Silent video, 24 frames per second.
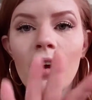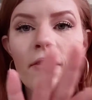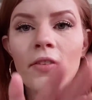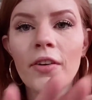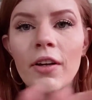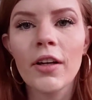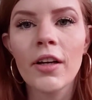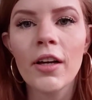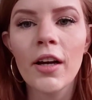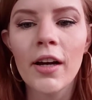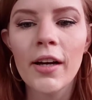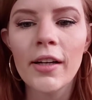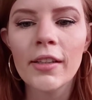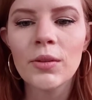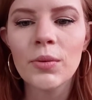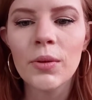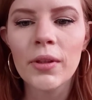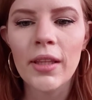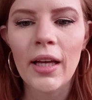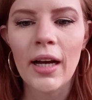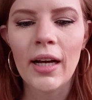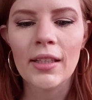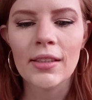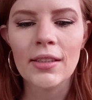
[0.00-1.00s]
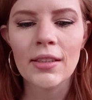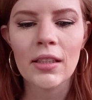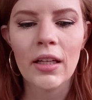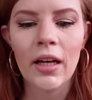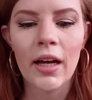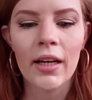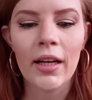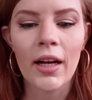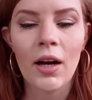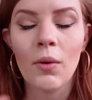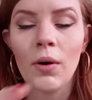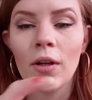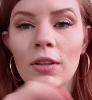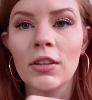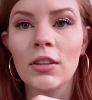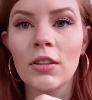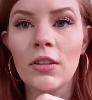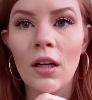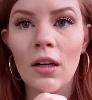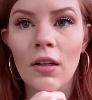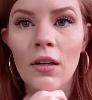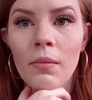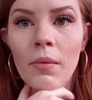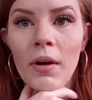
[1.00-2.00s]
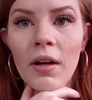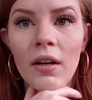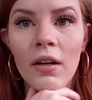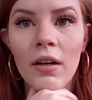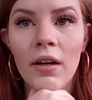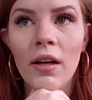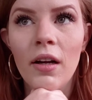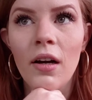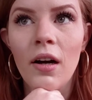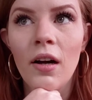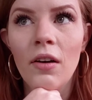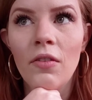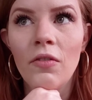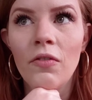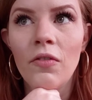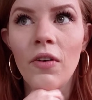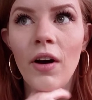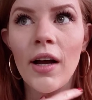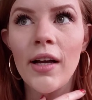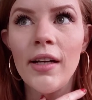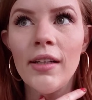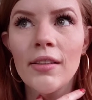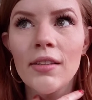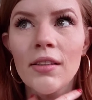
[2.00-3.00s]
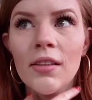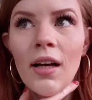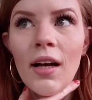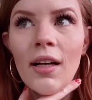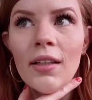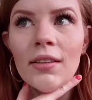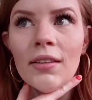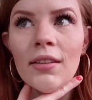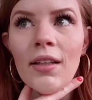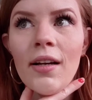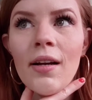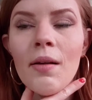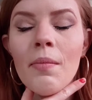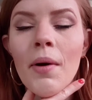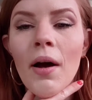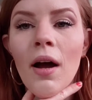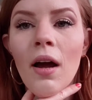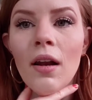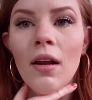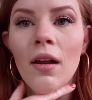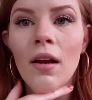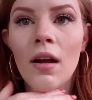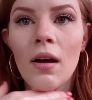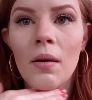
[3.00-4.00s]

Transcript: if you're curious what that's like, I watched a documentary on Vice last night about it,